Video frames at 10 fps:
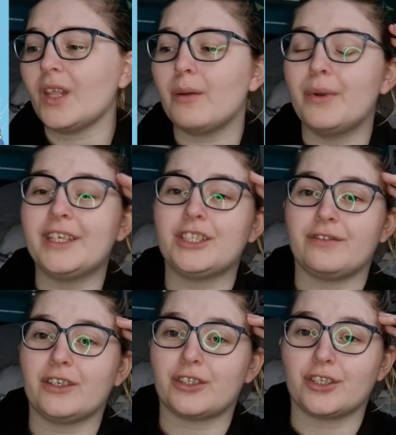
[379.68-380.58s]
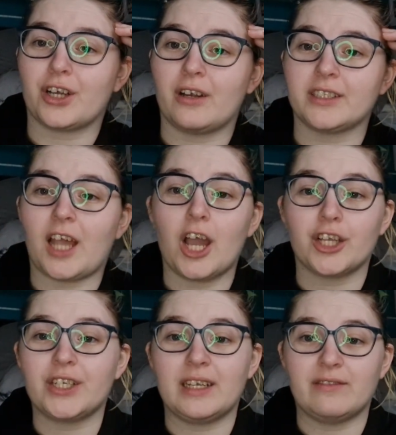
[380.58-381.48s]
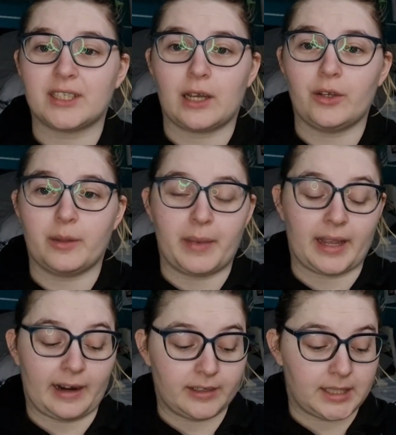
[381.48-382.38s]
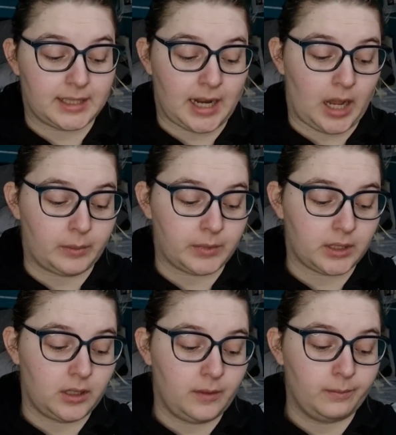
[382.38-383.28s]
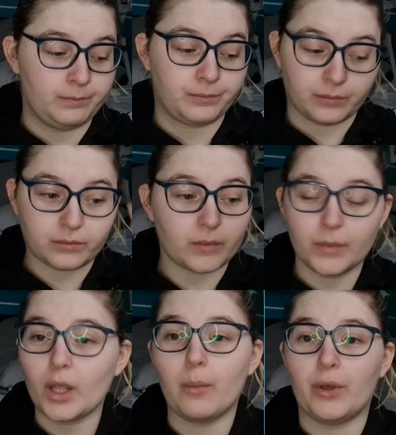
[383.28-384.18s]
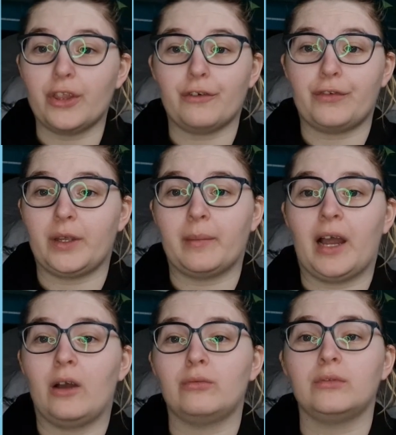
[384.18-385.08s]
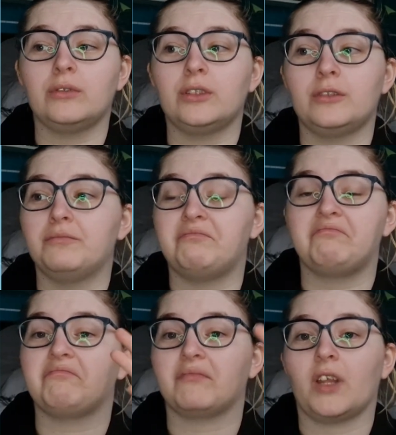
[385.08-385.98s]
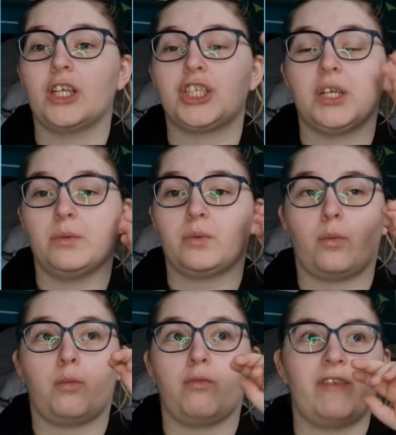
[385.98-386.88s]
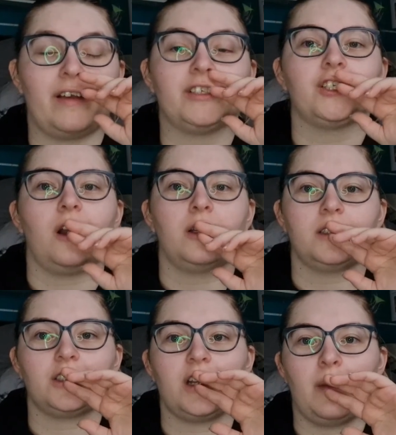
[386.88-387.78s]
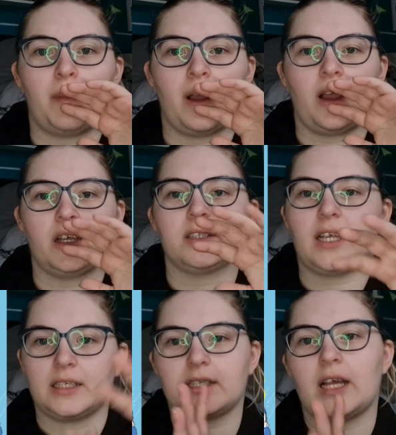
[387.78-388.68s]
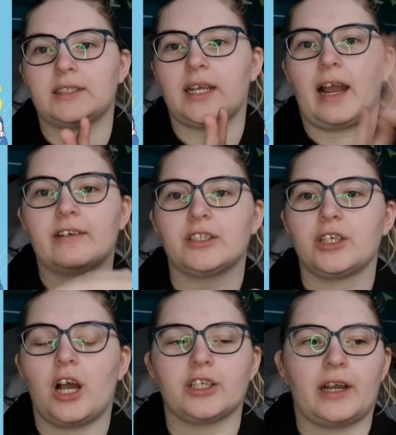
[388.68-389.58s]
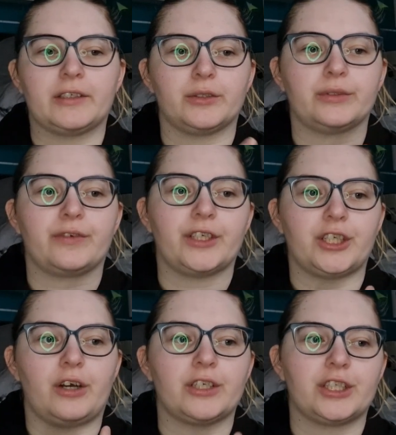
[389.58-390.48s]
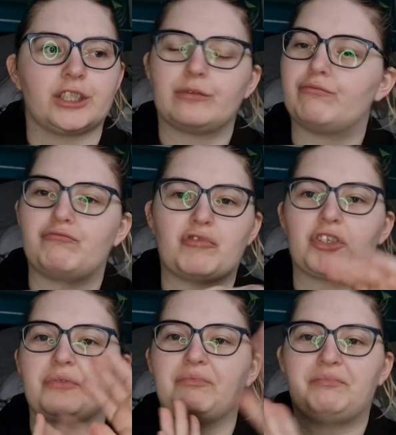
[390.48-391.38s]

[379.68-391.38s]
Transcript: but it just felt so childish. I couldn't even tell you the main characters' names, but the female, she was very childish in my eyes. As a character, her character was very childish. Just